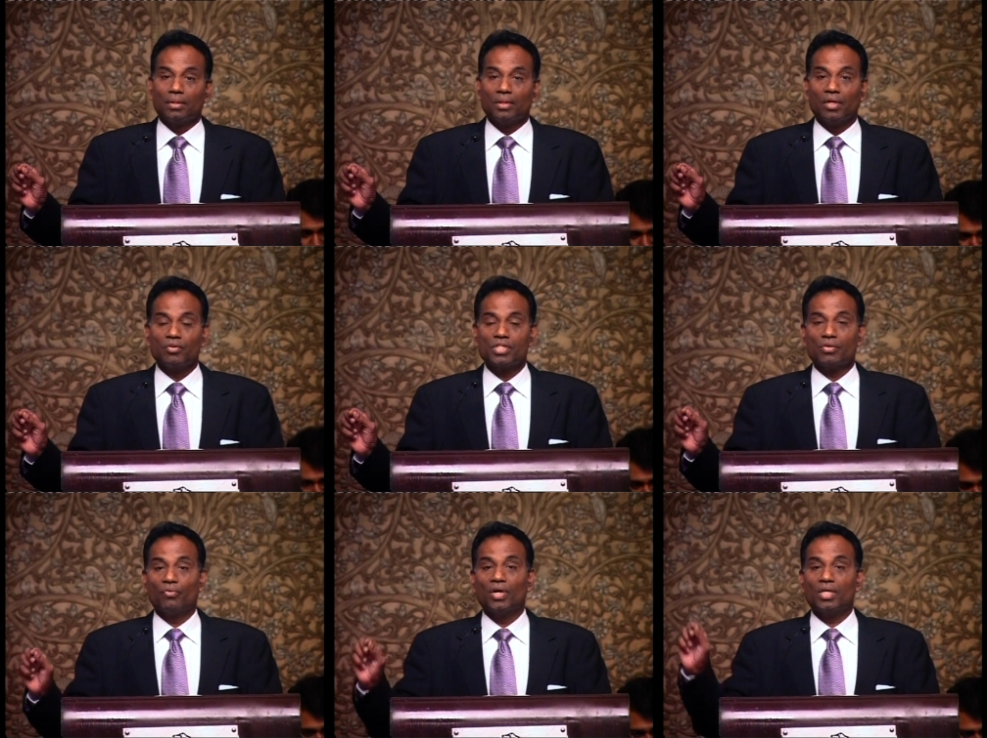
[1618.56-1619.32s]
there was
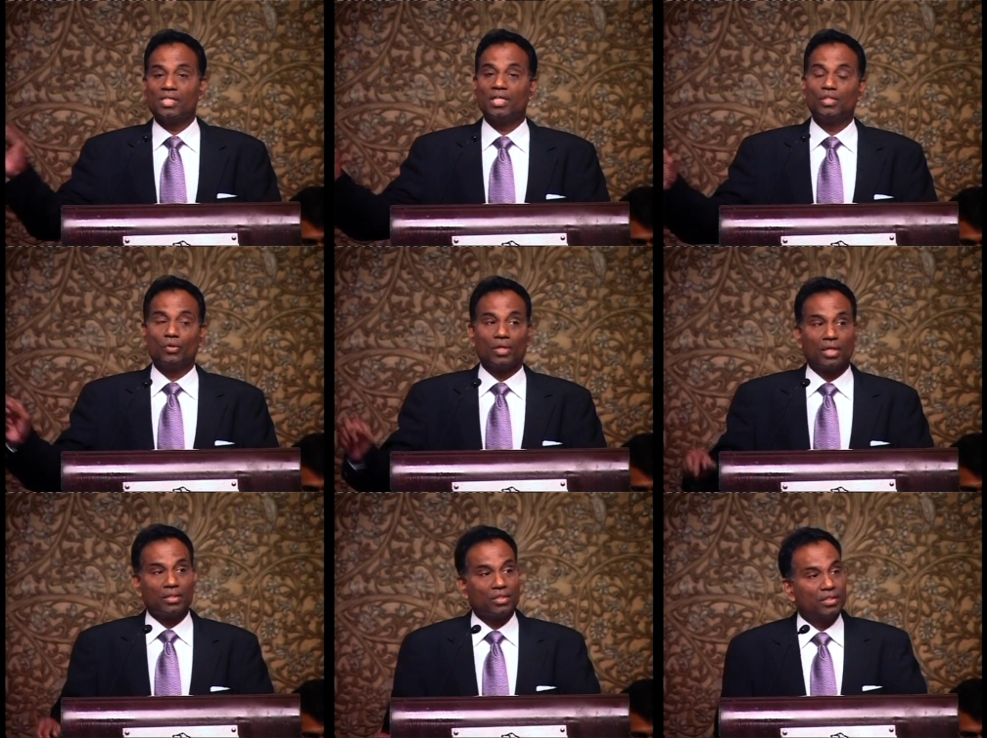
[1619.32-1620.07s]
a word sent to
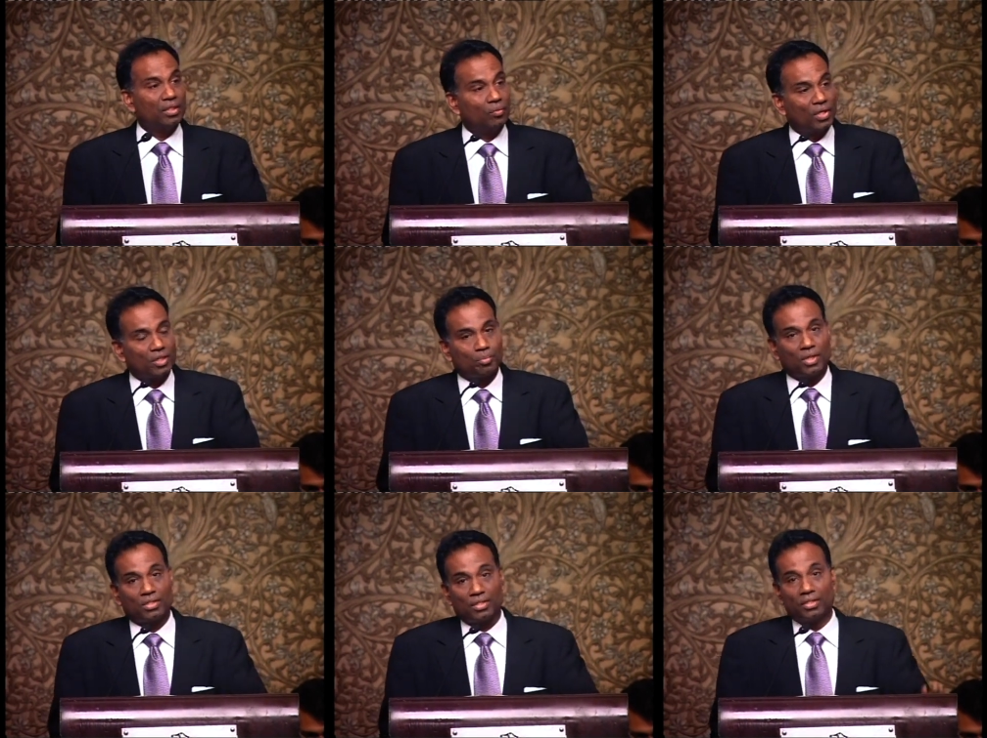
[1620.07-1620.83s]
another senior vice
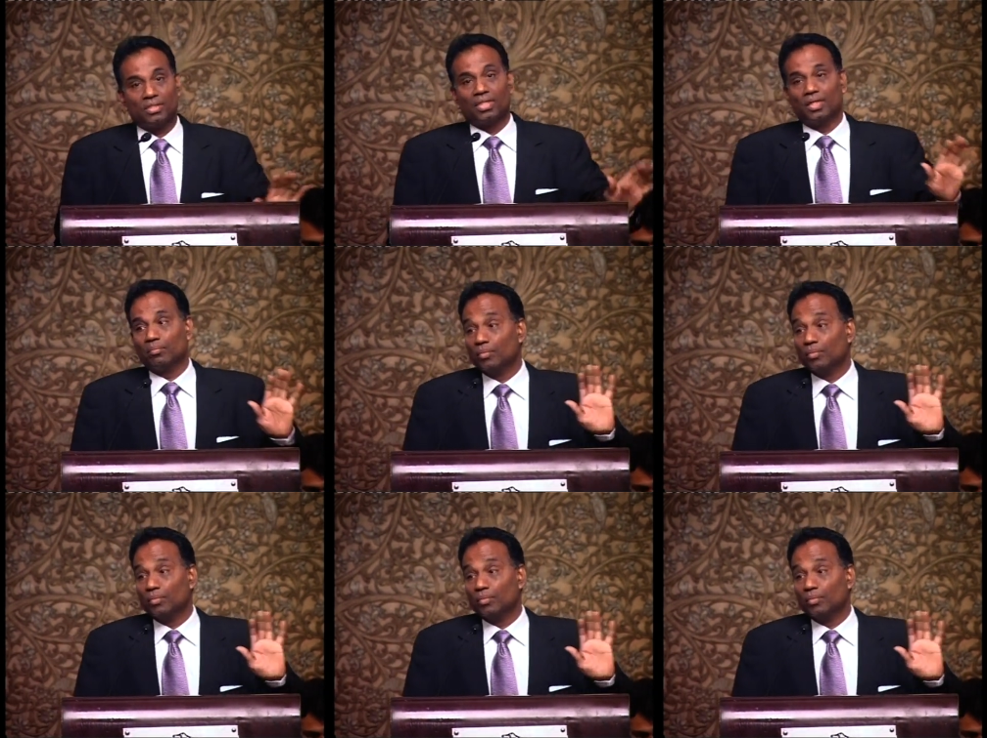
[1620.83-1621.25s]
president, say,